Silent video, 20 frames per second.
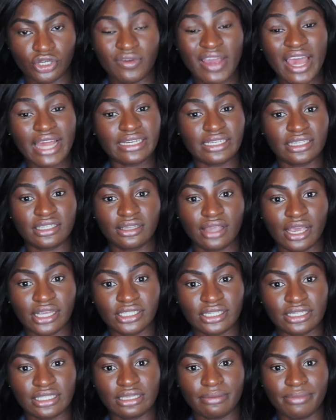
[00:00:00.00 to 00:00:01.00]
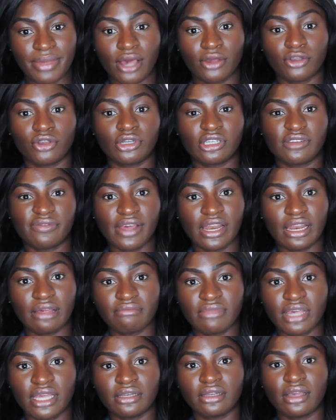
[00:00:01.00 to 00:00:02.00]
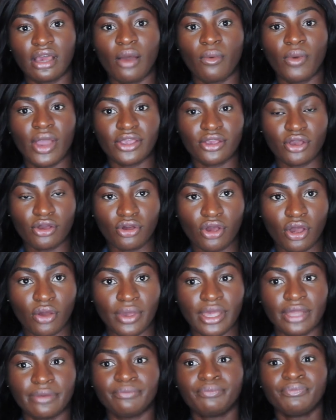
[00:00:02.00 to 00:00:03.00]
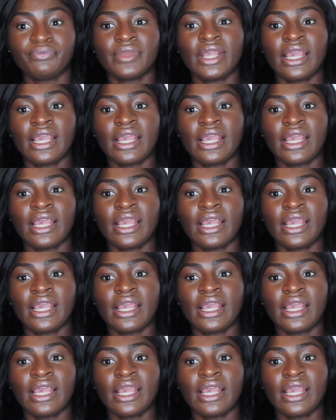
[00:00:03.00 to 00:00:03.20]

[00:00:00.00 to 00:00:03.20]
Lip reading: you had discussions about your development, where you're going,